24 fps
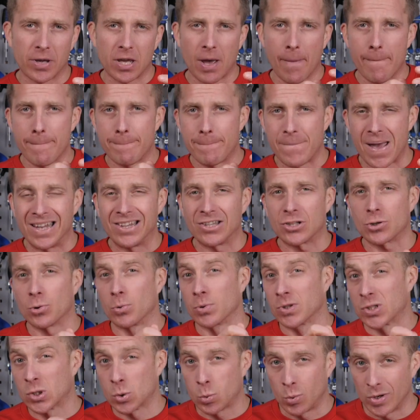become bent
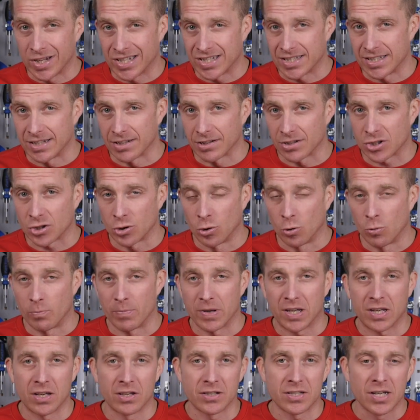or twisted at all,
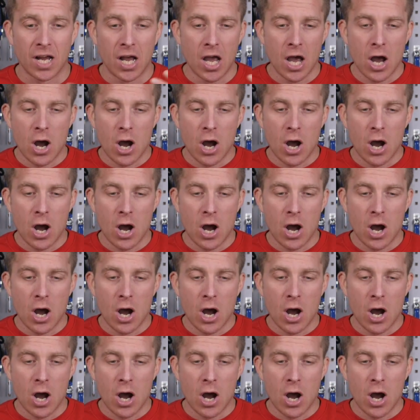because